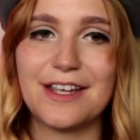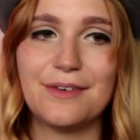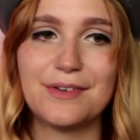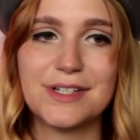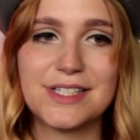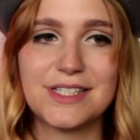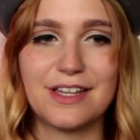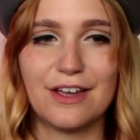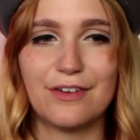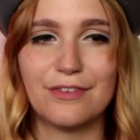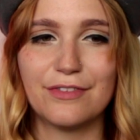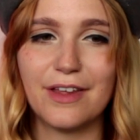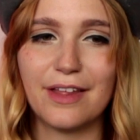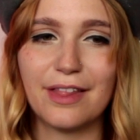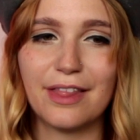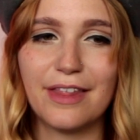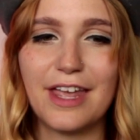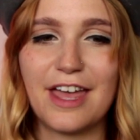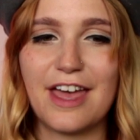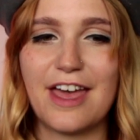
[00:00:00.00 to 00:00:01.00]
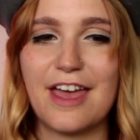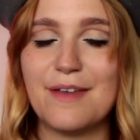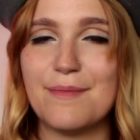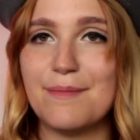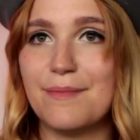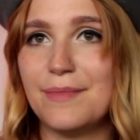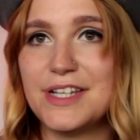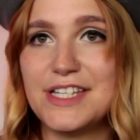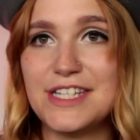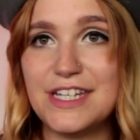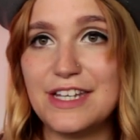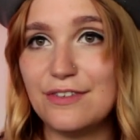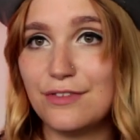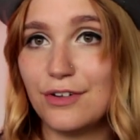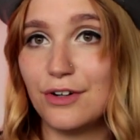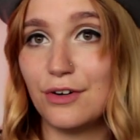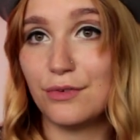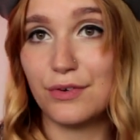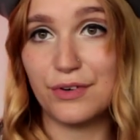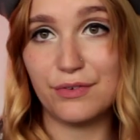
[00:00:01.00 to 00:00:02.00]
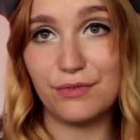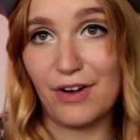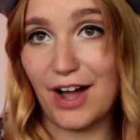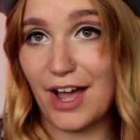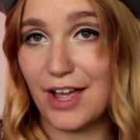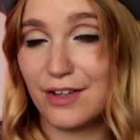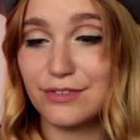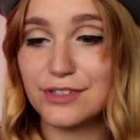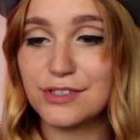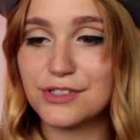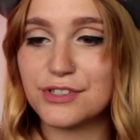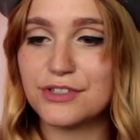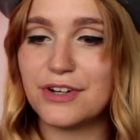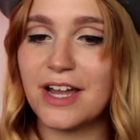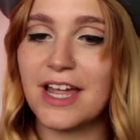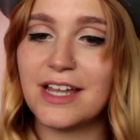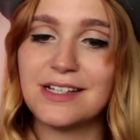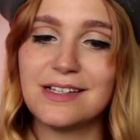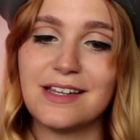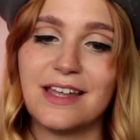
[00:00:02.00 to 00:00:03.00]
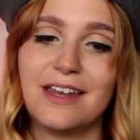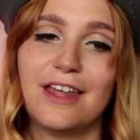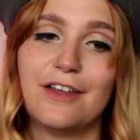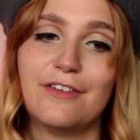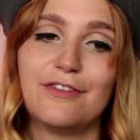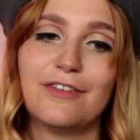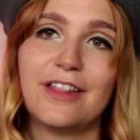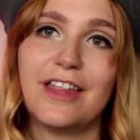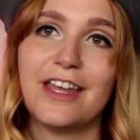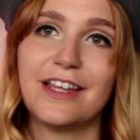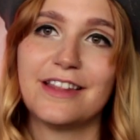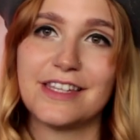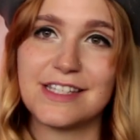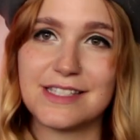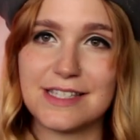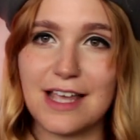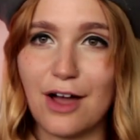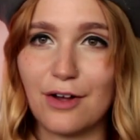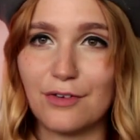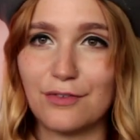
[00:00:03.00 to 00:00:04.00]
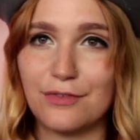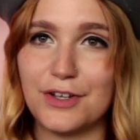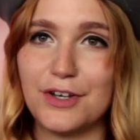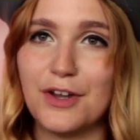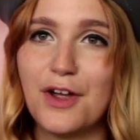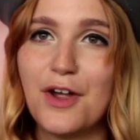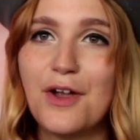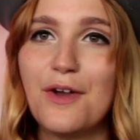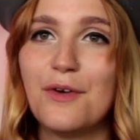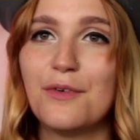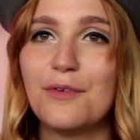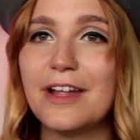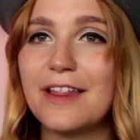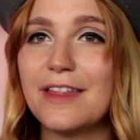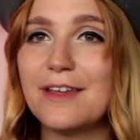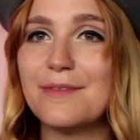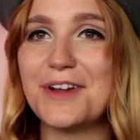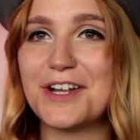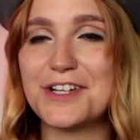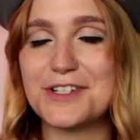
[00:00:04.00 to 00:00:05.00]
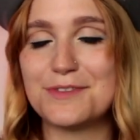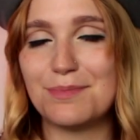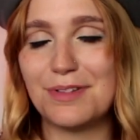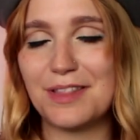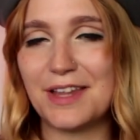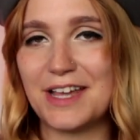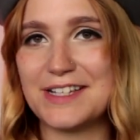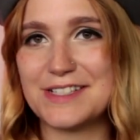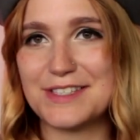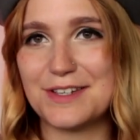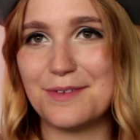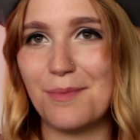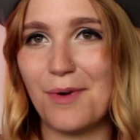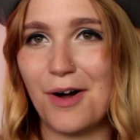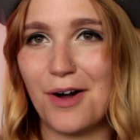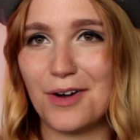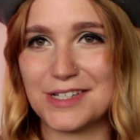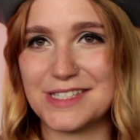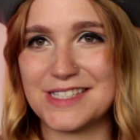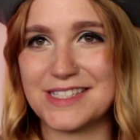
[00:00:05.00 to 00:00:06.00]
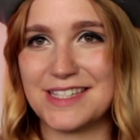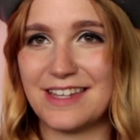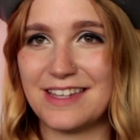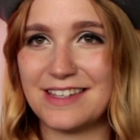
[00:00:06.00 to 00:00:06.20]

there was definitely a medieval revival trend, and I feel like this outfit really much plays amongst